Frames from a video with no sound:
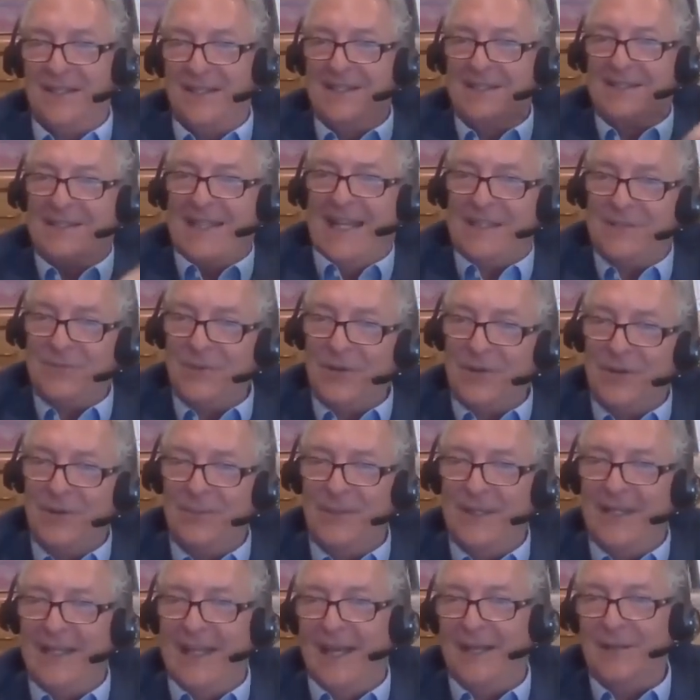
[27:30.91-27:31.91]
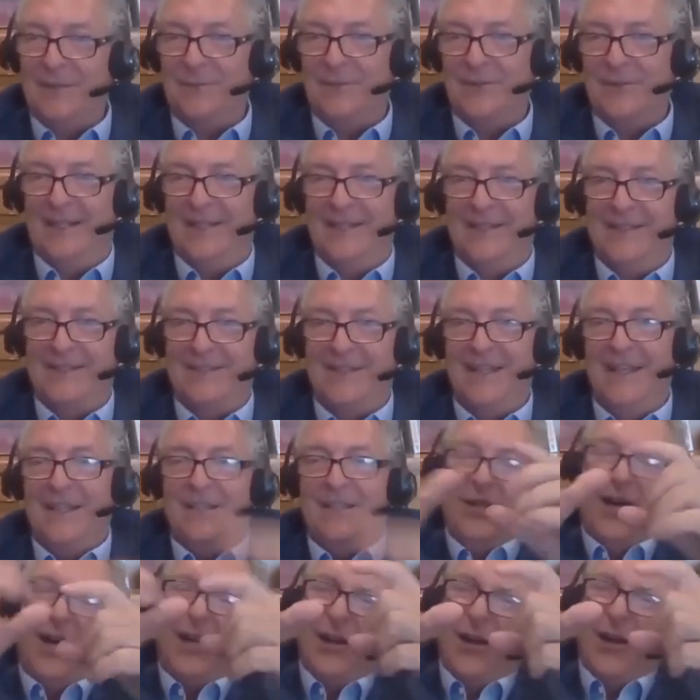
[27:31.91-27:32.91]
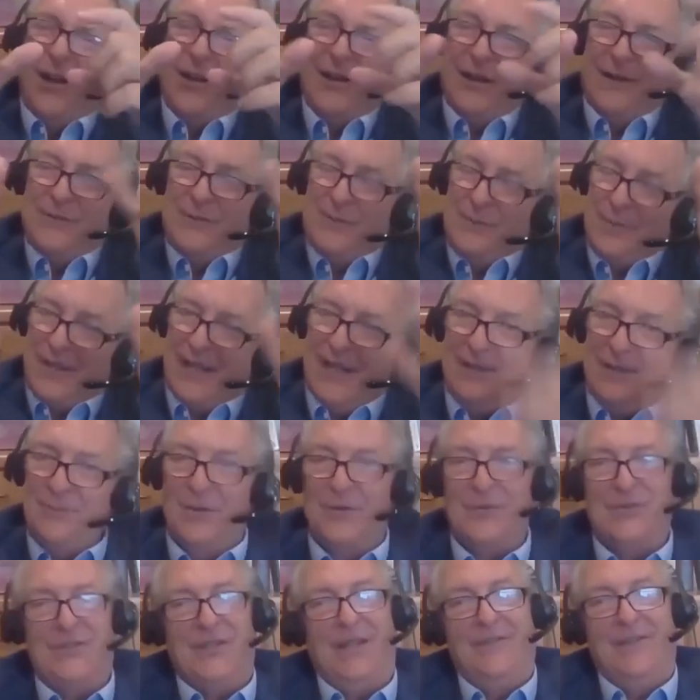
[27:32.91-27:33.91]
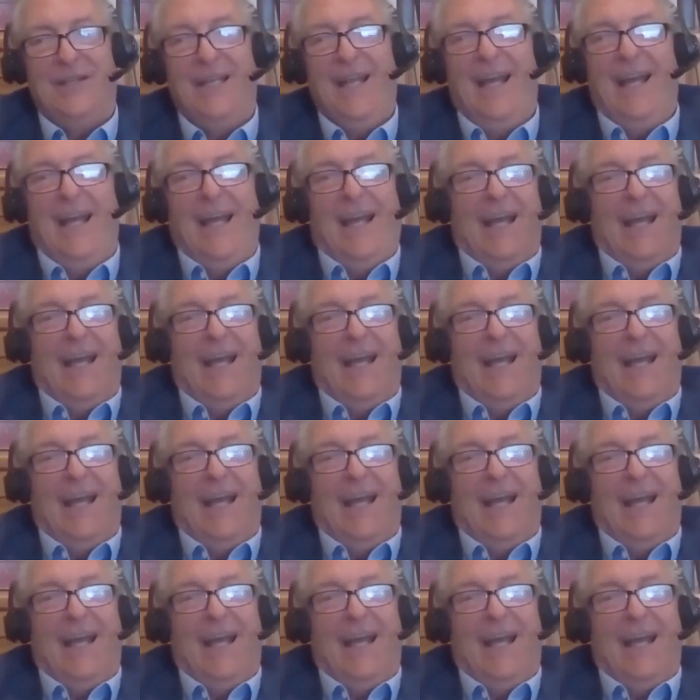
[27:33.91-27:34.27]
because that's where the banana bread is. Not all of it, but I ate most of it.